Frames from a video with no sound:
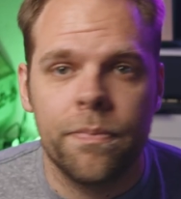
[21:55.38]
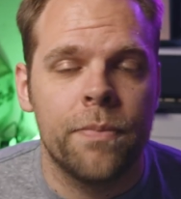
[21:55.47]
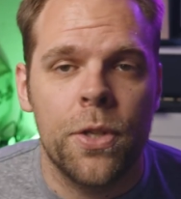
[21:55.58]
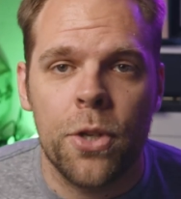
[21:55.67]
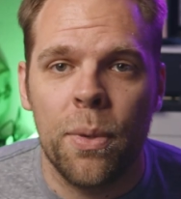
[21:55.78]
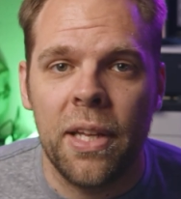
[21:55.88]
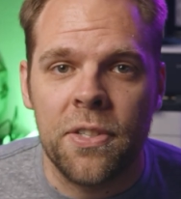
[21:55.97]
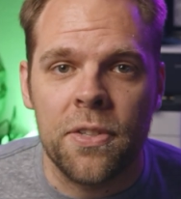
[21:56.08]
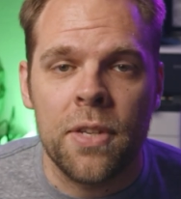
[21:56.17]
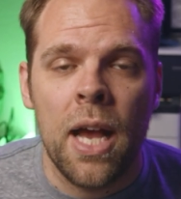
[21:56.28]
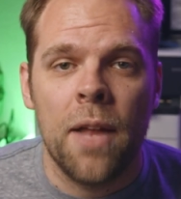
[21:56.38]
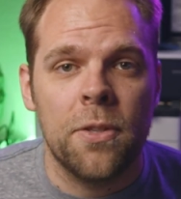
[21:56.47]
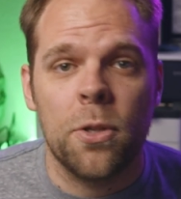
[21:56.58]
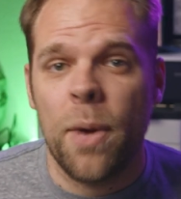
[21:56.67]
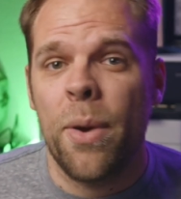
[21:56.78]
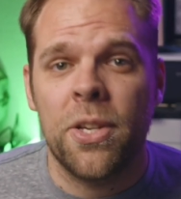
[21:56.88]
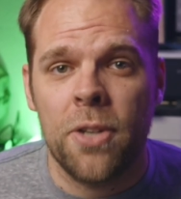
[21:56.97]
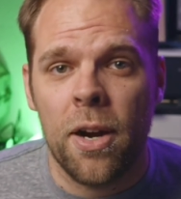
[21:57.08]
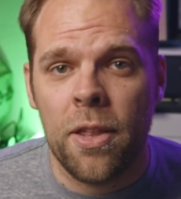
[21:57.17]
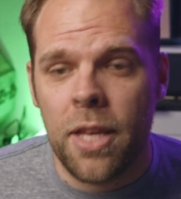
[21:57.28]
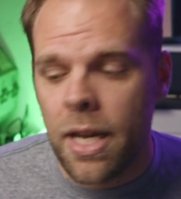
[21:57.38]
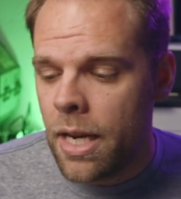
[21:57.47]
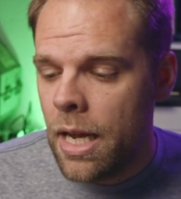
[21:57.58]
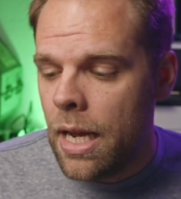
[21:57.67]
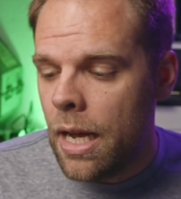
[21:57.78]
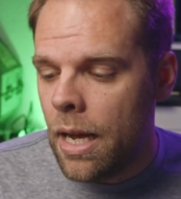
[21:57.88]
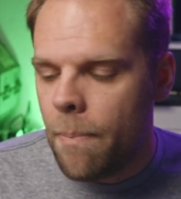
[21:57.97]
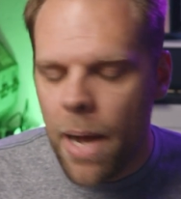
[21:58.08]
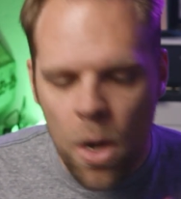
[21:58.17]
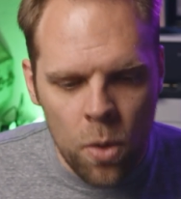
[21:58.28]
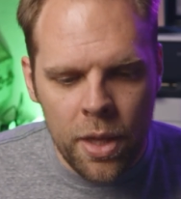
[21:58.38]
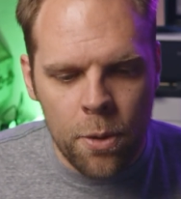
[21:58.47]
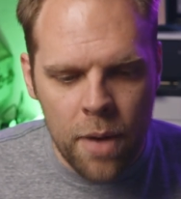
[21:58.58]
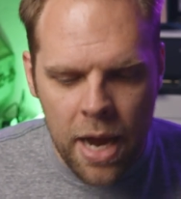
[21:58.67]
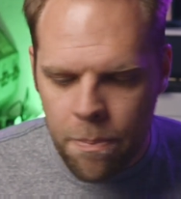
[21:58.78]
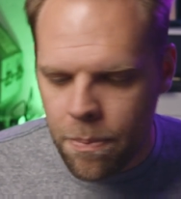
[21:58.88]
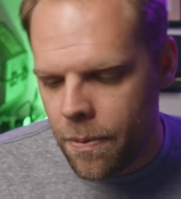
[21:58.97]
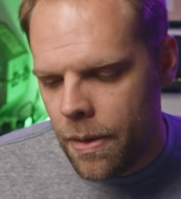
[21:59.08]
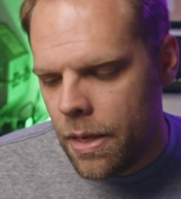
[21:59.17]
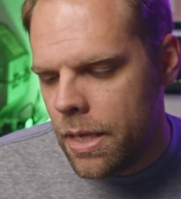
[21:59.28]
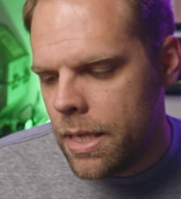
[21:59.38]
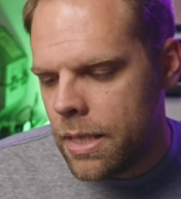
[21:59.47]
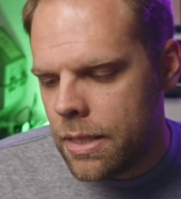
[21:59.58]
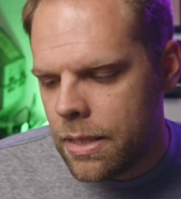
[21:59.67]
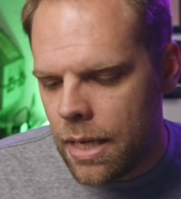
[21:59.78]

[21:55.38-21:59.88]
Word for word: these are good releases. This is a great way to start a thing. Uh, my only gripe is,